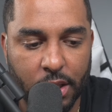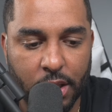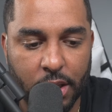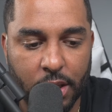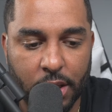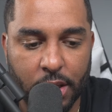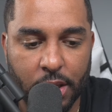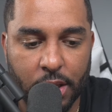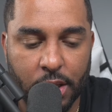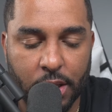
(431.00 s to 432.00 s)

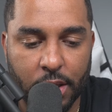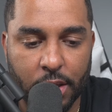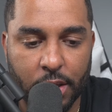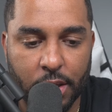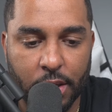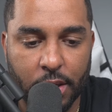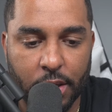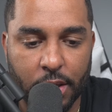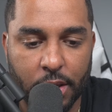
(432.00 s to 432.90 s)
(silence)